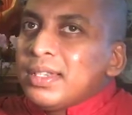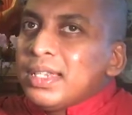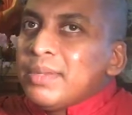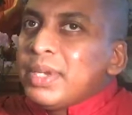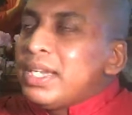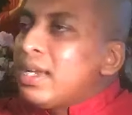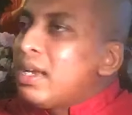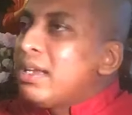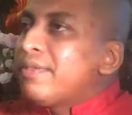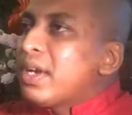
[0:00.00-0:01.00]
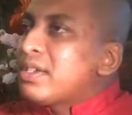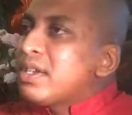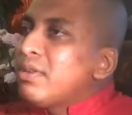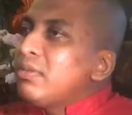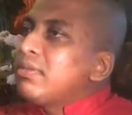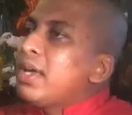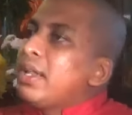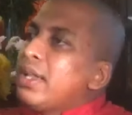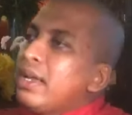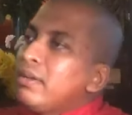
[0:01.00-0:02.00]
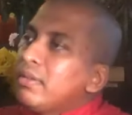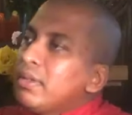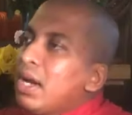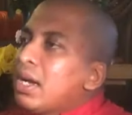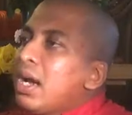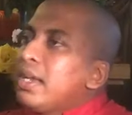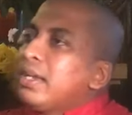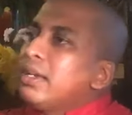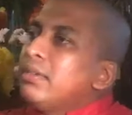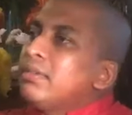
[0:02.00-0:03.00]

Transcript: Immediately effective, and then akalika.